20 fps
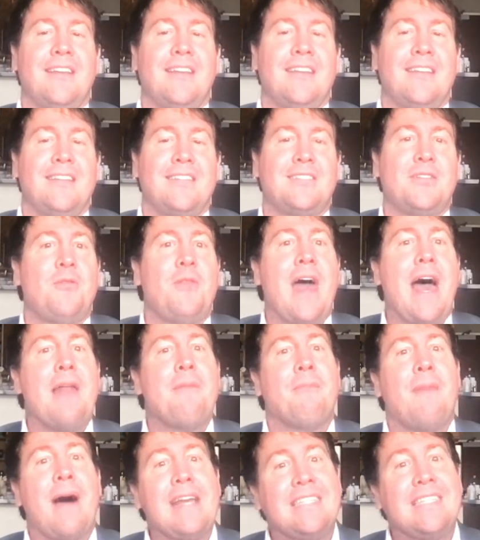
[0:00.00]
so
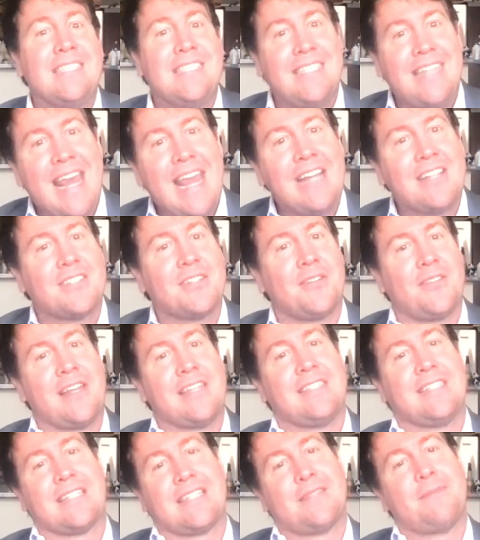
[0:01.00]
that my steaks are
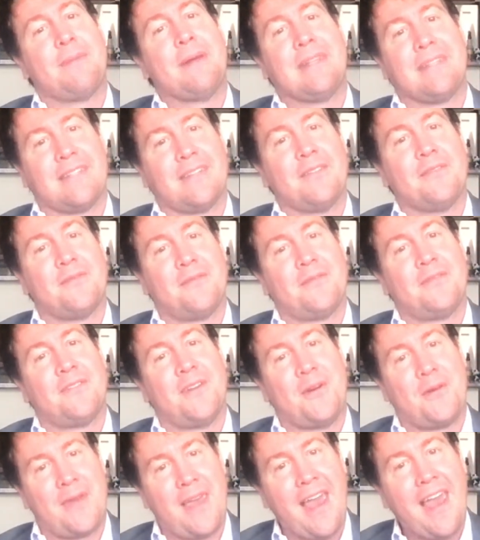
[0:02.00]
less expensive.
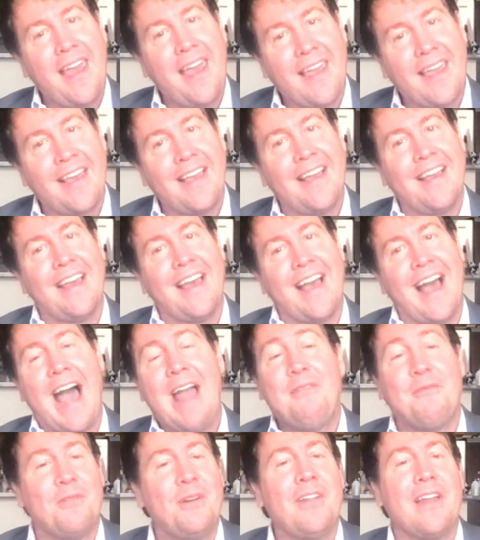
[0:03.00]
Okay? I
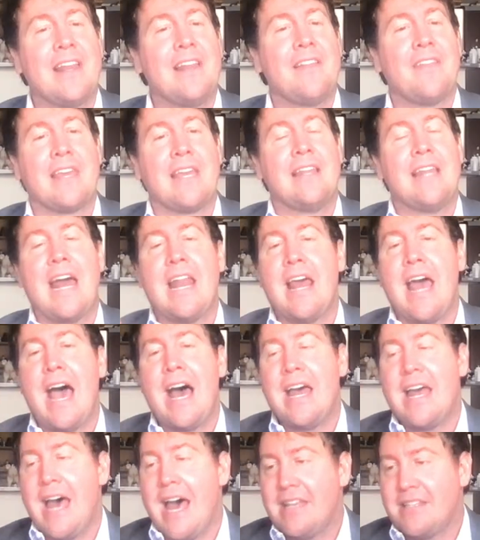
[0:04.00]
really, like,
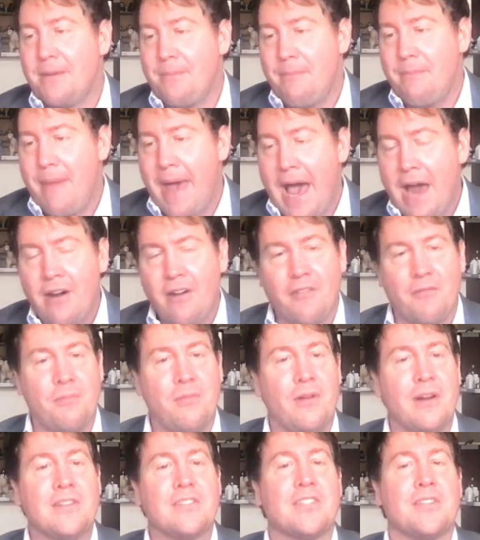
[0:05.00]
as a matter of
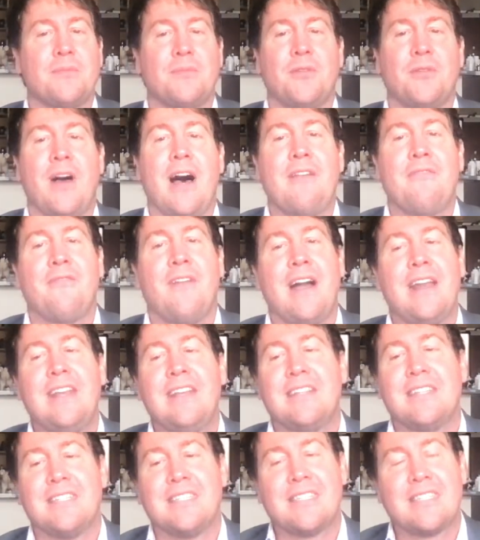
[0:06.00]
principle, I find
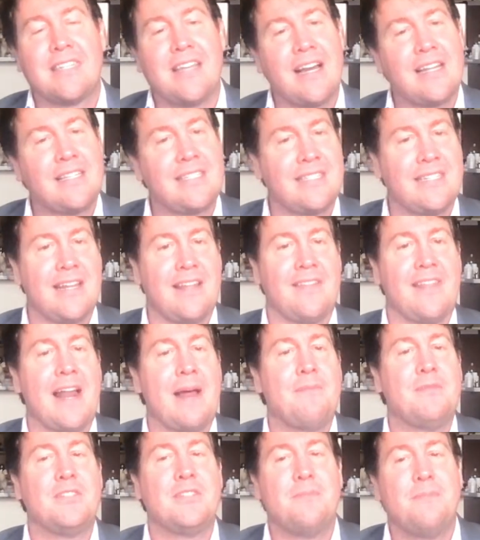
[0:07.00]
it disgusting that
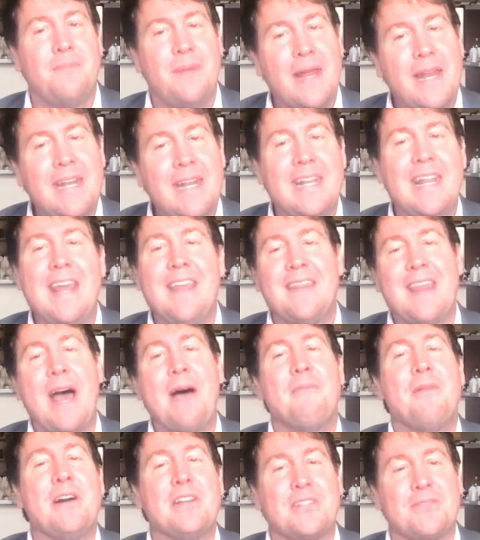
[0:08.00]
I'm spending
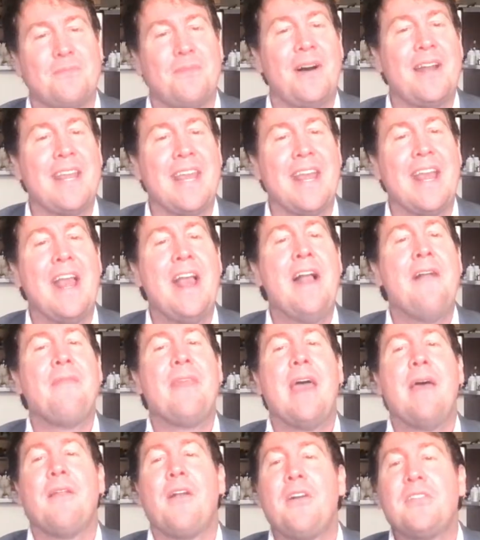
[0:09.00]
that much money,
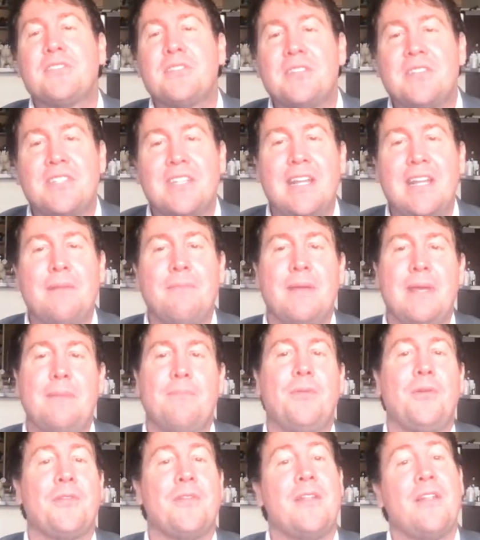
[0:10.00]
and also seeing
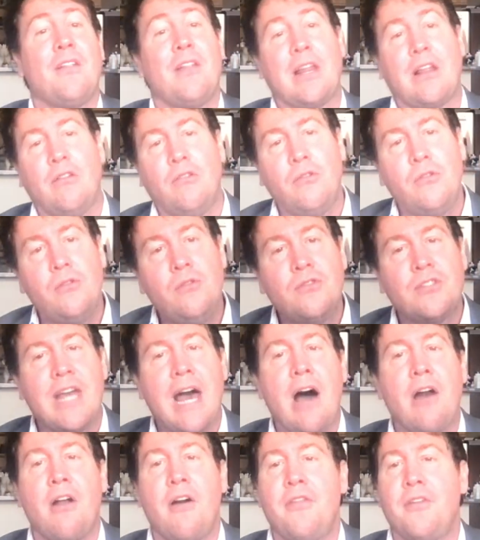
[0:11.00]
people like lose
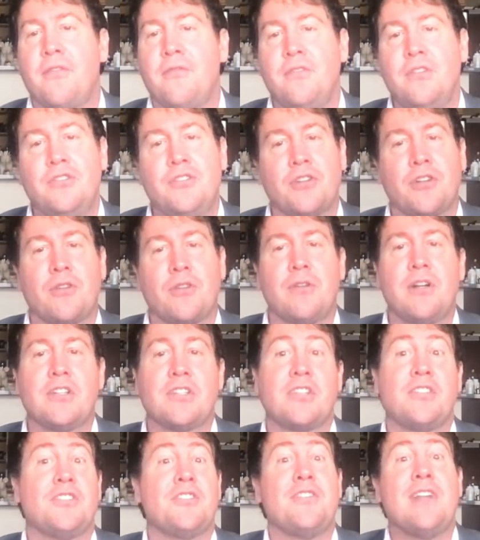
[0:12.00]
out on their future careers
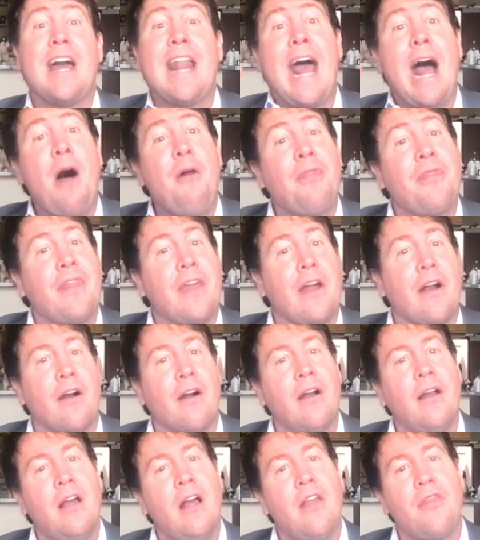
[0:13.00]
because they're not out there.
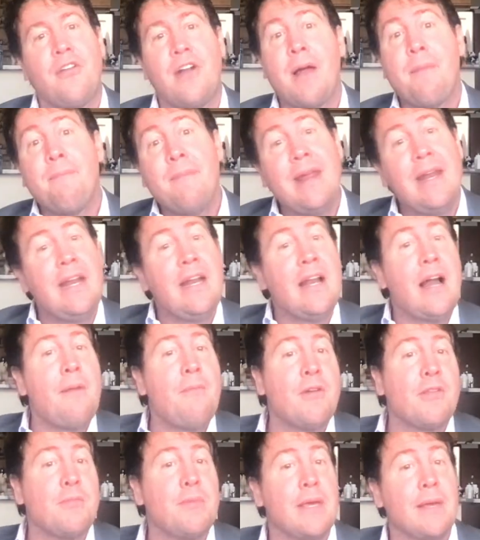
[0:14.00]
They're not meeting up
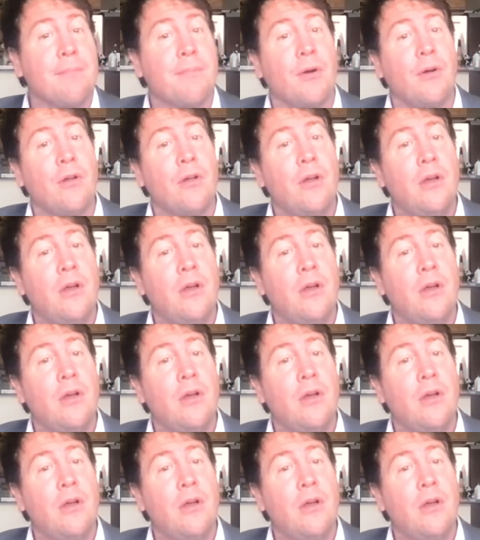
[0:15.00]
with people.